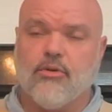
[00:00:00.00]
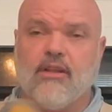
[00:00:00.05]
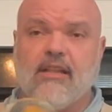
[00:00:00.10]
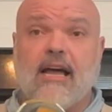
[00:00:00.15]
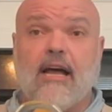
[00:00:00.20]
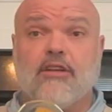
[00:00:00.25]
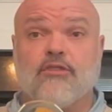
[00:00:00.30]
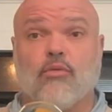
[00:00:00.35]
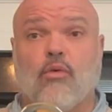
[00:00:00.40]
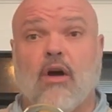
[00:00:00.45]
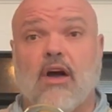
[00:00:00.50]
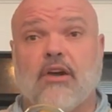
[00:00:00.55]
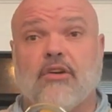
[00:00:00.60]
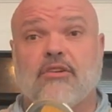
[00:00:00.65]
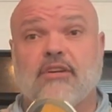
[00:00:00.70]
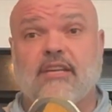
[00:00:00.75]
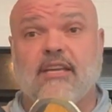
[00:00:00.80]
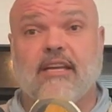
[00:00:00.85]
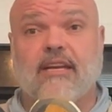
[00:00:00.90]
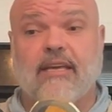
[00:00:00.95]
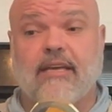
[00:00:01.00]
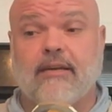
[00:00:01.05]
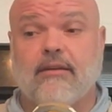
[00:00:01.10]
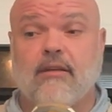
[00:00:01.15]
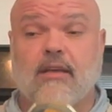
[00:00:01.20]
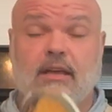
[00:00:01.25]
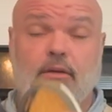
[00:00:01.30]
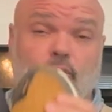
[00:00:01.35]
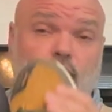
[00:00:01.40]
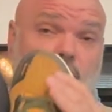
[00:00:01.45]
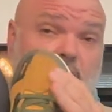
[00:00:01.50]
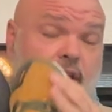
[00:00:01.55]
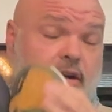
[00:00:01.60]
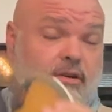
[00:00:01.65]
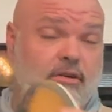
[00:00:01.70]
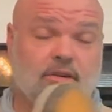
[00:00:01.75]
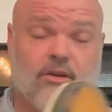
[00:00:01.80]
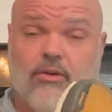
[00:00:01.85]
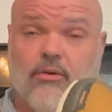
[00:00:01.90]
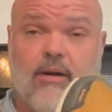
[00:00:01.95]
allows water to get in and
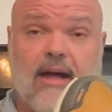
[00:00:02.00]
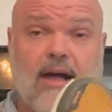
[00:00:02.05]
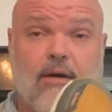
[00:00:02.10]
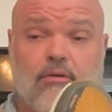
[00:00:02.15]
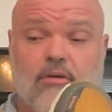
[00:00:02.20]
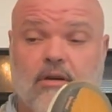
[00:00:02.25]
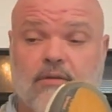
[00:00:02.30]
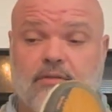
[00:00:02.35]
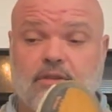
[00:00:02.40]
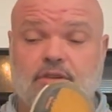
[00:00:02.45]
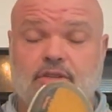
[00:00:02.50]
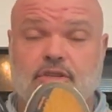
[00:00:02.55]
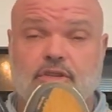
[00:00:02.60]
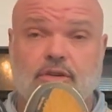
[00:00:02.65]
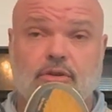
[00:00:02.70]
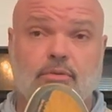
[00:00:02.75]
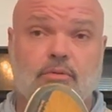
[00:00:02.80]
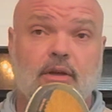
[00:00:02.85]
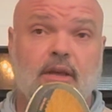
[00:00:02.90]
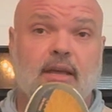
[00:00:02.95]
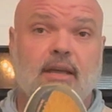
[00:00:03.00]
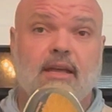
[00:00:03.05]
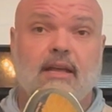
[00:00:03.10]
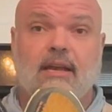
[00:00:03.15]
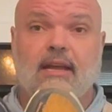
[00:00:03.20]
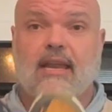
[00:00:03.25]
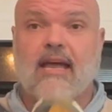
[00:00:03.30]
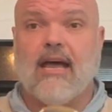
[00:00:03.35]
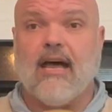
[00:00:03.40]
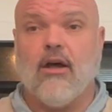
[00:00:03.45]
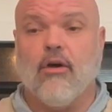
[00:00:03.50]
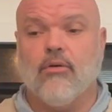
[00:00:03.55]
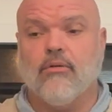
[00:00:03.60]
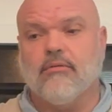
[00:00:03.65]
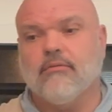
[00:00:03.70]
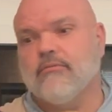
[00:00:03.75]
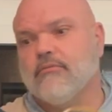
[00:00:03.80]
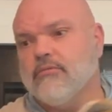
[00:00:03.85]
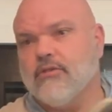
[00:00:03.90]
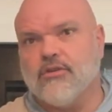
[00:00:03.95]
water to go out of the shoe.
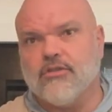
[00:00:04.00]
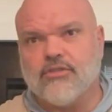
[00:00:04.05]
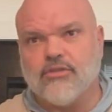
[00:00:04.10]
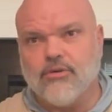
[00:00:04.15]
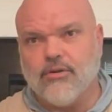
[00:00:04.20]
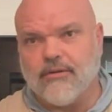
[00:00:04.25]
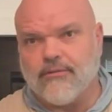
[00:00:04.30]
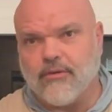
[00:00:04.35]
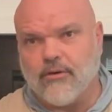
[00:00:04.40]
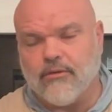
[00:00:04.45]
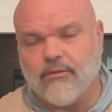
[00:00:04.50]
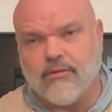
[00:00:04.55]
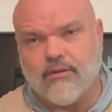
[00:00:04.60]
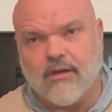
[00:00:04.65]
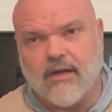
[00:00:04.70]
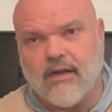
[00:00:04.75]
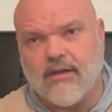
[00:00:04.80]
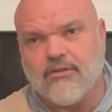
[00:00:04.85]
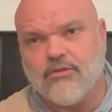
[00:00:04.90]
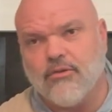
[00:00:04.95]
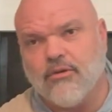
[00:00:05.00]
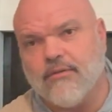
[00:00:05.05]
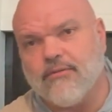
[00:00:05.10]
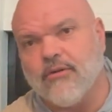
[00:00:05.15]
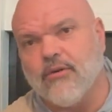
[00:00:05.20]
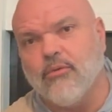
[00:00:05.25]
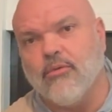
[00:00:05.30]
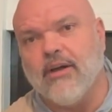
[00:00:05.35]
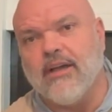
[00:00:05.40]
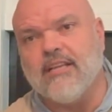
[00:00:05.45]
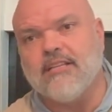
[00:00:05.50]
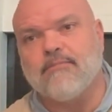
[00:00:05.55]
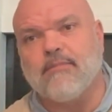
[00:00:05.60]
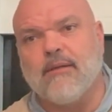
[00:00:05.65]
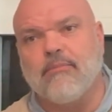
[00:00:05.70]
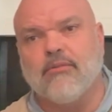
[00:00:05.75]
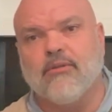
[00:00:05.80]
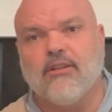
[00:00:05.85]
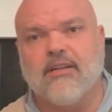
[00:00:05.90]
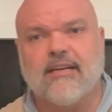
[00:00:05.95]
Now, there's two different ways
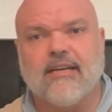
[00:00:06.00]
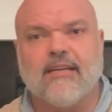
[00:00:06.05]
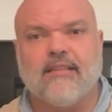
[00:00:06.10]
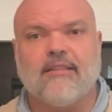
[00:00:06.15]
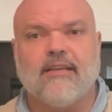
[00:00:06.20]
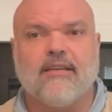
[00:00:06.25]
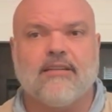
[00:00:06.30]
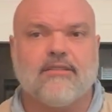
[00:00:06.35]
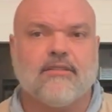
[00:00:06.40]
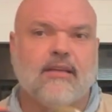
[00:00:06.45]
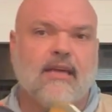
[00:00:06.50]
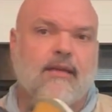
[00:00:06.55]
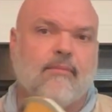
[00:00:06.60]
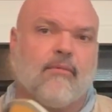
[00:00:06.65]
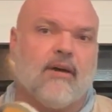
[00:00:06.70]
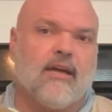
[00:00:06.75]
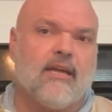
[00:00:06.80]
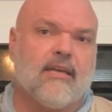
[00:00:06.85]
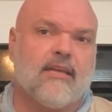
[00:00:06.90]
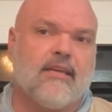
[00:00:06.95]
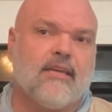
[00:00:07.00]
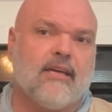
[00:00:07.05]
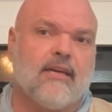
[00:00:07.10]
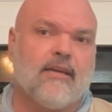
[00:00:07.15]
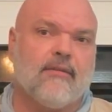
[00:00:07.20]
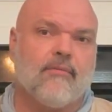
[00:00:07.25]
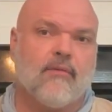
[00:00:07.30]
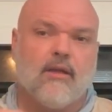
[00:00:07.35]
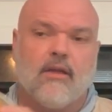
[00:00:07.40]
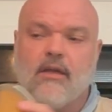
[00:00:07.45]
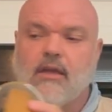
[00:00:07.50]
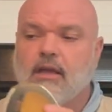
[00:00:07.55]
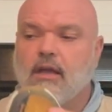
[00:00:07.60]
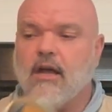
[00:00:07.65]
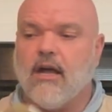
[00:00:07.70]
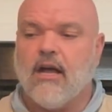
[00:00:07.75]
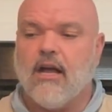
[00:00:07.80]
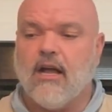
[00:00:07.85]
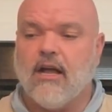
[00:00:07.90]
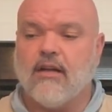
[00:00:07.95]
people look at this. They might get
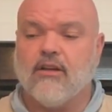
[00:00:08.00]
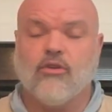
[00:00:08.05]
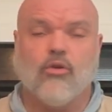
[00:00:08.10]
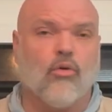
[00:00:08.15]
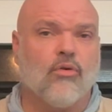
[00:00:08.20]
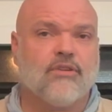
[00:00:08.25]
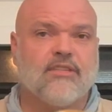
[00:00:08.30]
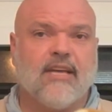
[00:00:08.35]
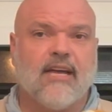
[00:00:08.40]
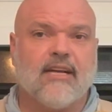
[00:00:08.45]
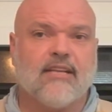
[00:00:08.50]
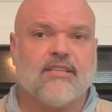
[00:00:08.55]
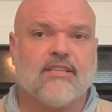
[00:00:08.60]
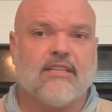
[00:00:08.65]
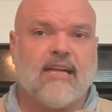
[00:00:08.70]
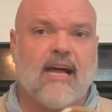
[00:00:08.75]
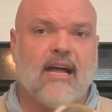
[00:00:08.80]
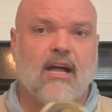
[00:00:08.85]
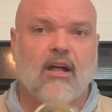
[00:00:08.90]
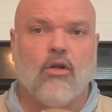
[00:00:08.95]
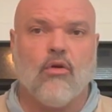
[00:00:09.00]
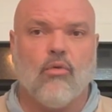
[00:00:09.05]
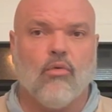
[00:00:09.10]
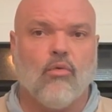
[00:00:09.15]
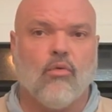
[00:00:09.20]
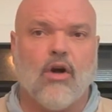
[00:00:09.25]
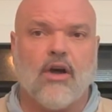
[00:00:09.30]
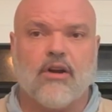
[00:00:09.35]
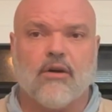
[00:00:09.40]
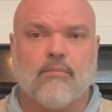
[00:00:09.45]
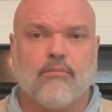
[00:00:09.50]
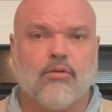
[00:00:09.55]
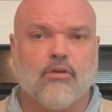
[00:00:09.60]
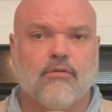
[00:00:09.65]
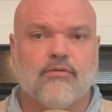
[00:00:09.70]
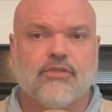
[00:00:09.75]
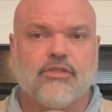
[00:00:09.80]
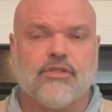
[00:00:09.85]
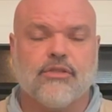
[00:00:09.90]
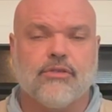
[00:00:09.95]
Gore-Tex style
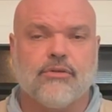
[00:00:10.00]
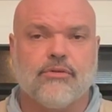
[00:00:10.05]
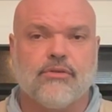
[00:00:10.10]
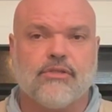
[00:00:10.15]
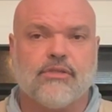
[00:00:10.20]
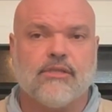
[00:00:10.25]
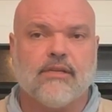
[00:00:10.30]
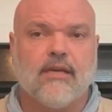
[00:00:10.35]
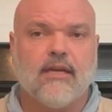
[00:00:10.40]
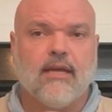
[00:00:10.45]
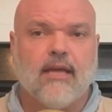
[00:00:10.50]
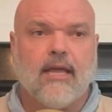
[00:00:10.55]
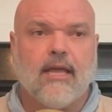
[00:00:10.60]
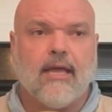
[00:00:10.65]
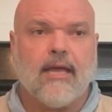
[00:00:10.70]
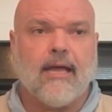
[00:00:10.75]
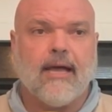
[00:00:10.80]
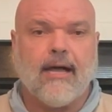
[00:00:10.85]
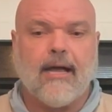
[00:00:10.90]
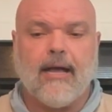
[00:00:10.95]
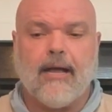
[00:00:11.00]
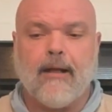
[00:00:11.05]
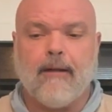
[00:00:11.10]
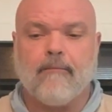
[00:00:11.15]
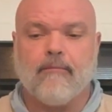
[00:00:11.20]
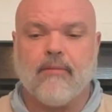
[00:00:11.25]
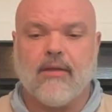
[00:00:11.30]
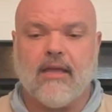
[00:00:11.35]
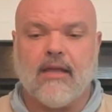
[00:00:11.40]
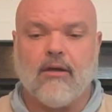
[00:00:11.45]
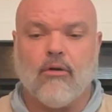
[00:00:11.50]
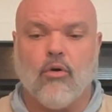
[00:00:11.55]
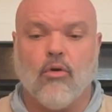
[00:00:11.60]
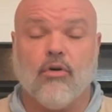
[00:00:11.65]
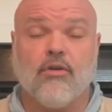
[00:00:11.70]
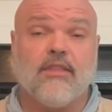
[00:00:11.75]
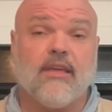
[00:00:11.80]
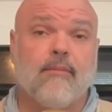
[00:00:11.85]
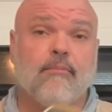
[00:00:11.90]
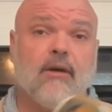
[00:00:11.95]
waterproof shoes,
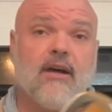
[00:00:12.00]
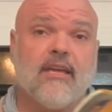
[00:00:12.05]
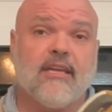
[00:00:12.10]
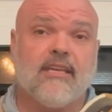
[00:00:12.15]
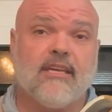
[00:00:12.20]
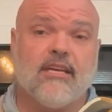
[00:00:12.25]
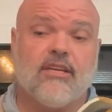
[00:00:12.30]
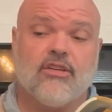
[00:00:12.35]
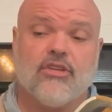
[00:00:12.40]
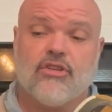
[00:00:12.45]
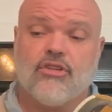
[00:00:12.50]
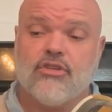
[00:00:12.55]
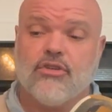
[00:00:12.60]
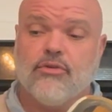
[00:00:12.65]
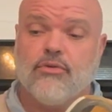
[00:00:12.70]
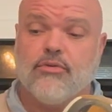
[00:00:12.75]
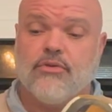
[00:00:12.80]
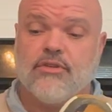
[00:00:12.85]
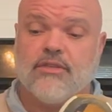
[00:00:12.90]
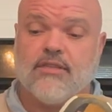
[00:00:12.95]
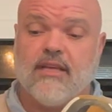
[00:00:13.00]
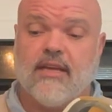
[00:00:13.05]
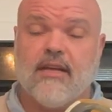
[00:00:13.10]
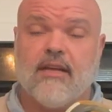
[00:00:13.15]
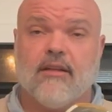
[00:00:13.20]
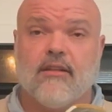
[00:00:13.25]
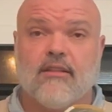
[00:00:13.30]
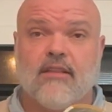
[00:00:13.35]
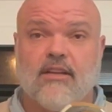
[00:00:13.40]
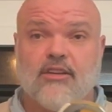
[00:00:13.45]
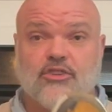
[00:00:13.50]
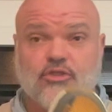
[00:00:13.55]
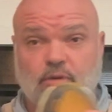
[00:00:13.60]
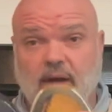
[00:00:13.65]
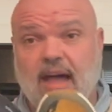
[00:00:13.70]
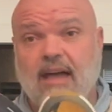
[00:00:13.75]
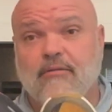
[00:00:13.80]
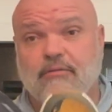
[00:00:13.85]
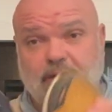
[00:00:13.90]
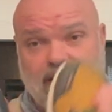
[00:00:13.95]
or they might get shoes that
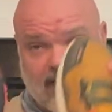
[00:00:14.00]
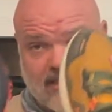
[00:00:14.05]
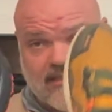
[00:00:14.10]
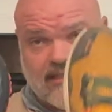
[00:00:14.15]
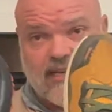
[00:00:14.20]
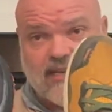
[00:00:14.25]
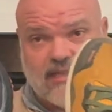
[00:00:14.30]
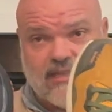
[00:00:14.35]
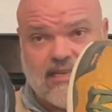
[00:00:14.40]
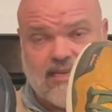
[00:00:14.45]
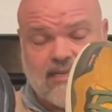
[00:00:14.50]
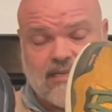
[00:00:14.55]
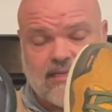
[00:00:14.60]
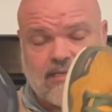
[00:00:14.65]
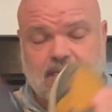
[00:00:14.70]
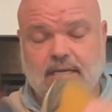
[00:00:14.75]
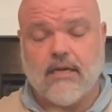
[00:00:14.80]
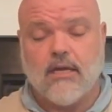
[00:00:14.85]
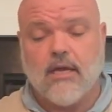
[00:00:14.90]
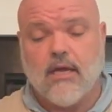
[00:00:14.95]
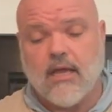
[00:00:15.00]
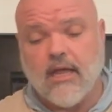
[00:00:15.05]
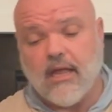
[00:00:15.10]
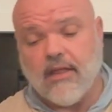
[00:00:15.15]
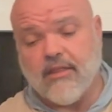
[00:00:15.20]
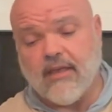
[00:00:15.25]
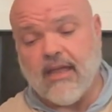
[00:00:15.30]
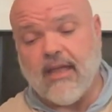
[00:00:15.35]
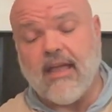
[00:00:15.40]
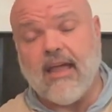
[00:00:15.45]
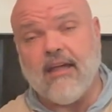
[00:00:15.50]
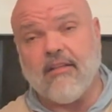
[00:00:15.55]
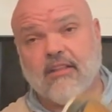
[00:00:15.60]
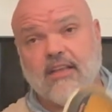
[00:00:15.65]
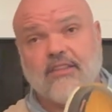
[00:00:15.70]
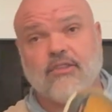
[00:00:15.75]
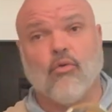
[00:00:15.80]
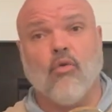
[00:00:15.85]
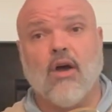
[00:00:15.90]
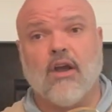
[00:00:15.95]
dry fast like these, that
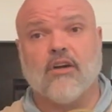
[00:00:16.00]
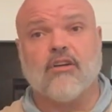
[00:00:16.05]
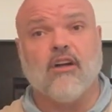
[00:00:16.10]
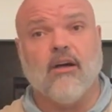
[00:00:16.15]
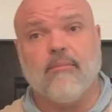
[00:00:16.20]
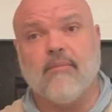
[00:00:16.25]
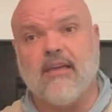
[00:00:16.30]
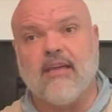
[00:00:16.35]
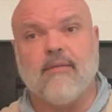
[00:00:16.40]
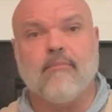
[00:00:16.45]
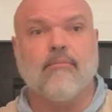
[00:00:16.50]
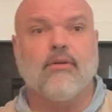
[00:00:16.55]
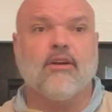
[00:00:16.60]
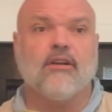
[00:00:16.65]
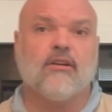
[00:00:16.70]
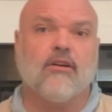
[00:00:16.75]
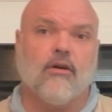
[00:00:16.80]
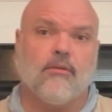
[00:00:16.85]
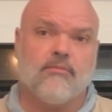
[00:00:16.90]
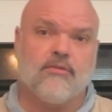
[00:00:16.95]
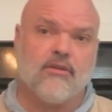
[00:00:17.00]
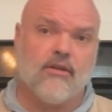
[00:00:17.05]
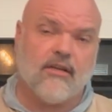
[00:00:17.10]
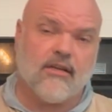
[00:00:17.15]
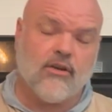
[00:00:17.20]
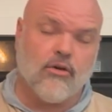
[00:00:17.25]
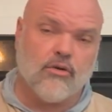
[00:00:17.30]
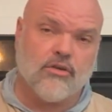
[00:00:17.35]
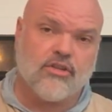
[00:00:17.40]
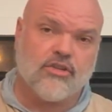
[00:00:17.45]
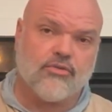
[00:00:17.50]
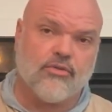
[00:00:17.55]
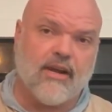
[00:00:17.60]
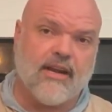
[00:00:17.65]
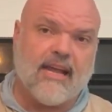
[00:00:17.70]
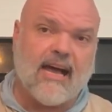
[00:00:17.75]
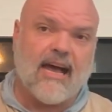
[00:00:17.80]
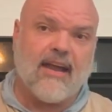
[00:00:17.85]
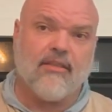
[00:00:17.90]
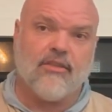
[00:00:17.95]
let the water come in, but it goes straight
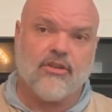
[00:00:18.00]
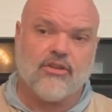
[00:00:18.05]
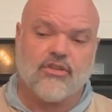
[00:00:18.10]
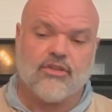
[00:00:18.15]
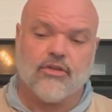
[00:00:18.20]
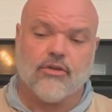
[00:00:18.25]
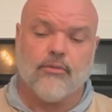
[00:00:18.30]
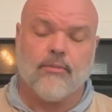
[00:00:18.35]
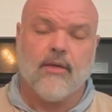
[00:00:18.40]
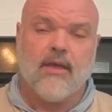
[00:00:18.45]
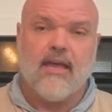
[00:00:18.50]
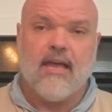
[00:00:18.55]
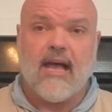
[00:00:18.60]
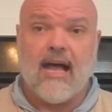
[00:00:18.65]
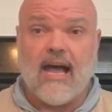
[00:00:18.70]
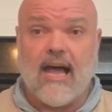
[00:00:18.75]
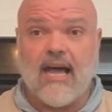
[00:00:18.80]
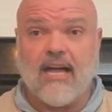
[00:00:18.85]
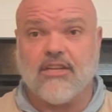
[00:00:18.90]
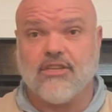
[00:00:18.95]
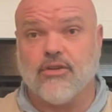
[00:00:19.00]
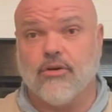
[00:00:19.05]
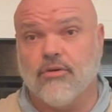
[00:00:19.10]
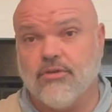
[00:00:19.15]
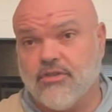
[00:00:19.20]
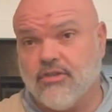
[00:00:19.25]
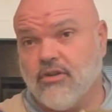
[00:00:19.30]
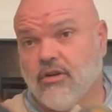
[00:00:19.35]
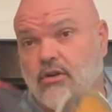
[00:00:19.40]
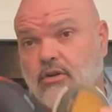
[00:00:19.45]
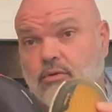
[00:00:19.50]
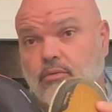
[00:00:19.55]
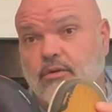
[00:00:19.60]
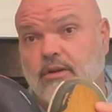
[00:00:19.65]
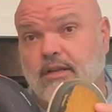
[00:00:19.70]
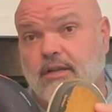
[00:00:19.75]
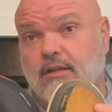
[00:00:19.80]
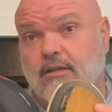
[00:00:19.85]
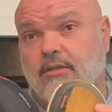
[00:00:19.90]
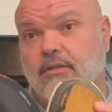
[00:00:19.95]
out of the shoe. I chose to go
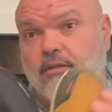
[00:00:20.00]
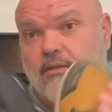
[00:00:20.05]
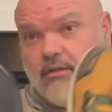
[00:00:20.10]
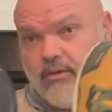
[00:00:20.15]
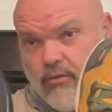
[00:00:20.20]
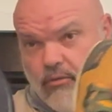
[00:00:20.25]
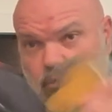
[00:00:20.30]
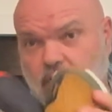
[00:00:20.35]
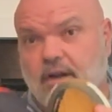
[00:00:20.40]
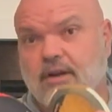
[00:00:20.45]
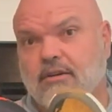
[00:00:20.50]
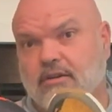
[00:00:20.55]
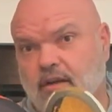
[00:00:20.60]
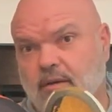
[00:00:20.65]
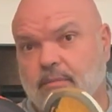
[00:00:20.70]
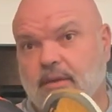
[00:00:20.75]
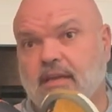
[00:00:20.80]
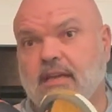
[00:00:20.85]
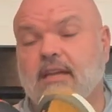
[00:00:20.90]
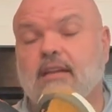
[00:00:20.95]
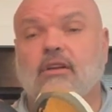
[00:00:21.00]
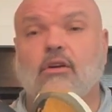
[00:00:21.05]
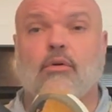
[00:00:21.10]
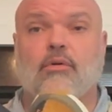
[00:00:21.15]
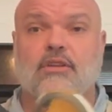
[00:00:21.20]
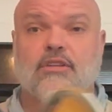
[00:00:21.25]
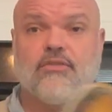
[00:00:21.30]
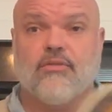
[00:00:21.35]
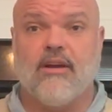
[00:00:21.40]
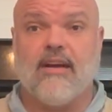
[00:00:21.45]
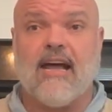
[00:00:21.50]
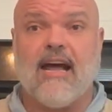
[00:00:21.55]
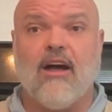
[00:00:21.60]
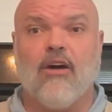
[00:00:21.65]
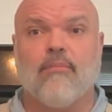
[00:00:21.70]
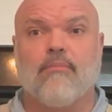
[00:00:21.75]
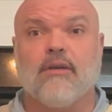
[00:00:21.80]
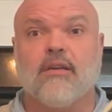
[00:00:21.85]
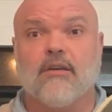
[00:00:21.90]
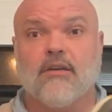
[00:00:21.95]
with the water coming in, going straight
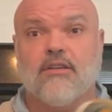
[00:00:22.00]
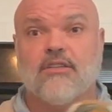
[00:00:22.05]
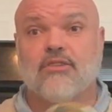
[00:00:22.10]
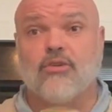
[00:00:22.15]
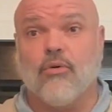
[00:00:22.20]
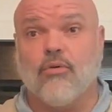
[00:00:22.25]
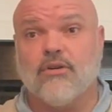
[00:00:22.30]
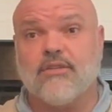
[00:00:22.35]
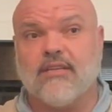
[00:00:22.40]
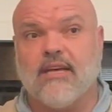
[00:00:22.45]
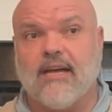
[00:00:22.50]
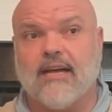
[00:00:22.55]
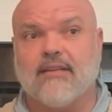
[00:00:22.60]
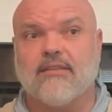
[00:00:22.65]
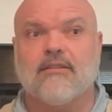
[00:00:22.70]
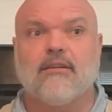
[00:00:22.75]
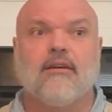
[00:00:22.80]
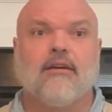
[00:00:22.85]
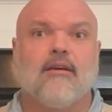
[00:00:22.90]
out, because Gore-Tex,